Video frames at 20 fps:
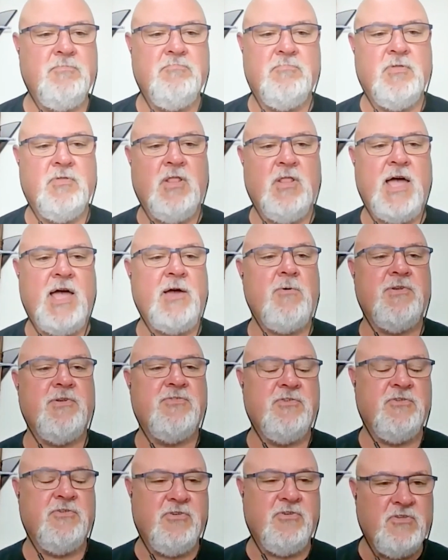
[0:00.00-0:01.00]
language
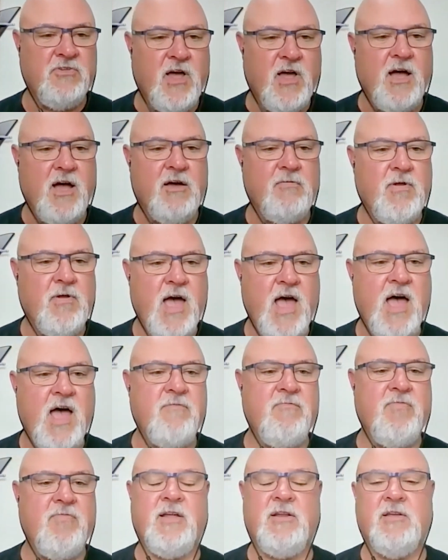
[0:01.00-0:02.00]
and just not
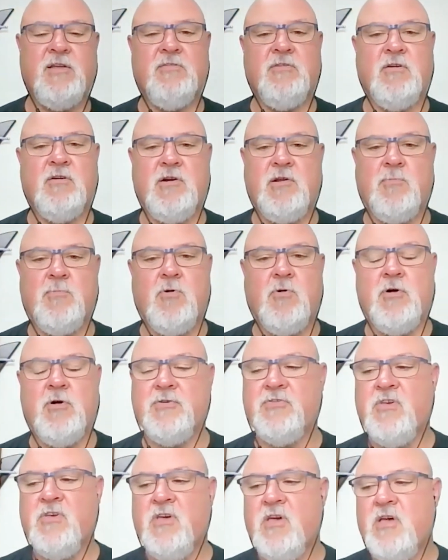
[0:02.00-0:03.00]
have that in there anymore.
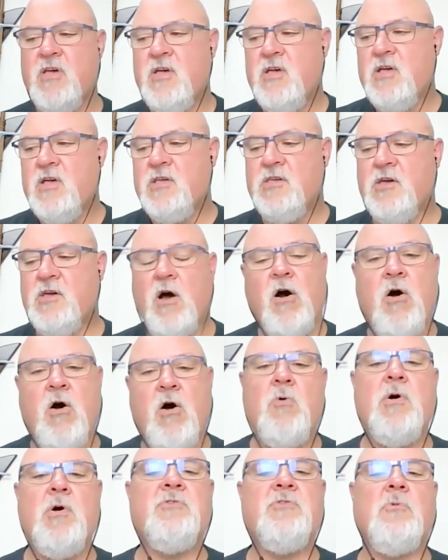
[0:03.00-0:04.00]
Is you
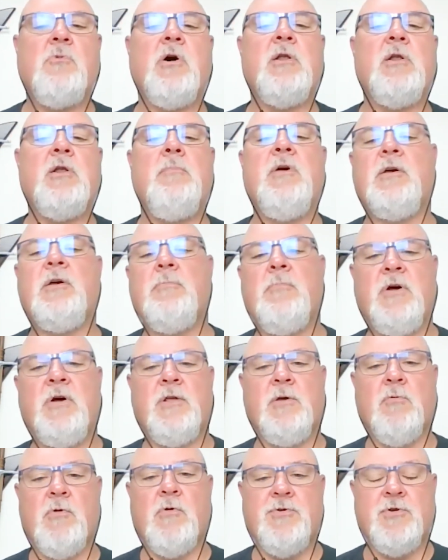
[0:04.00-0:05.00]
always want to make money,
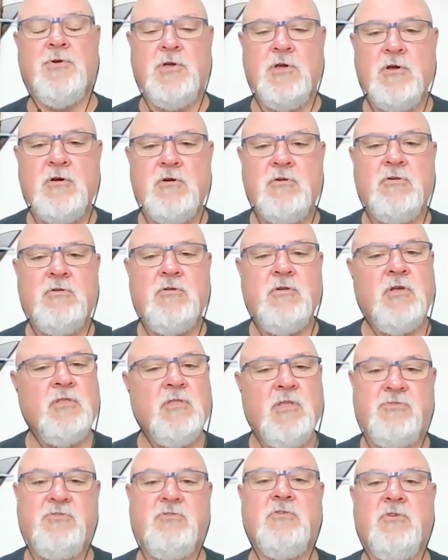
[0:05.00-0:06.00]

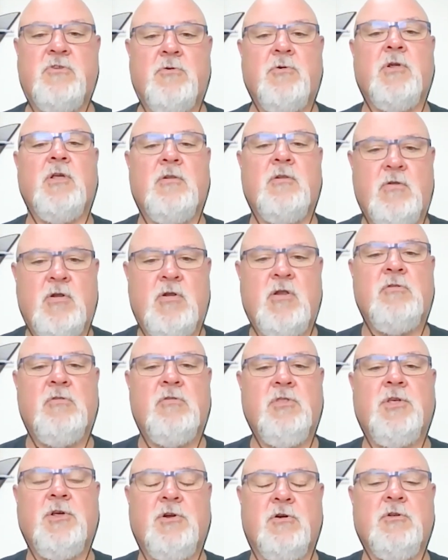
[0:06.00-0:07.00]
unless you're doing it
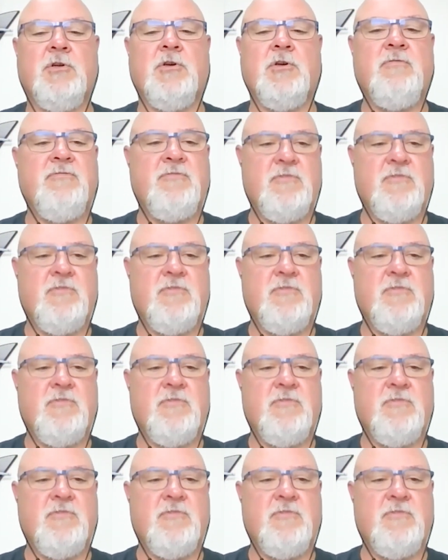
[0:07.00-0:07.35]
literally for